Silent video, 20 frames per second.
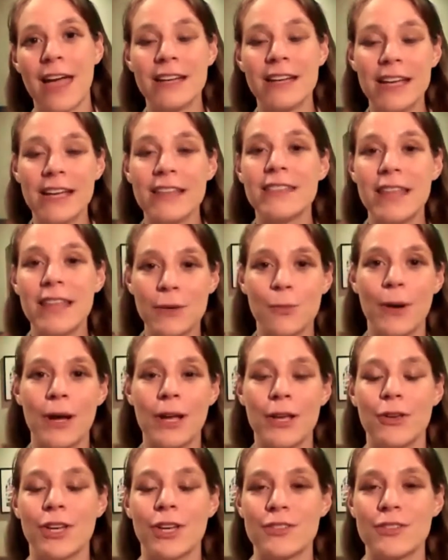And in that
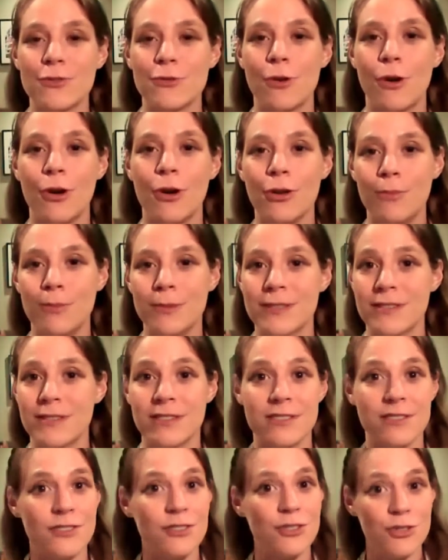way, you can grow your
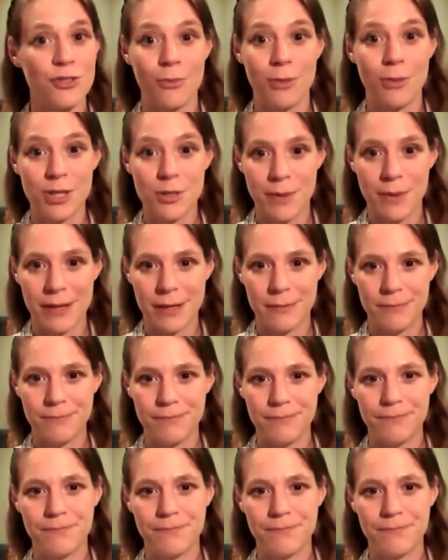business so much better.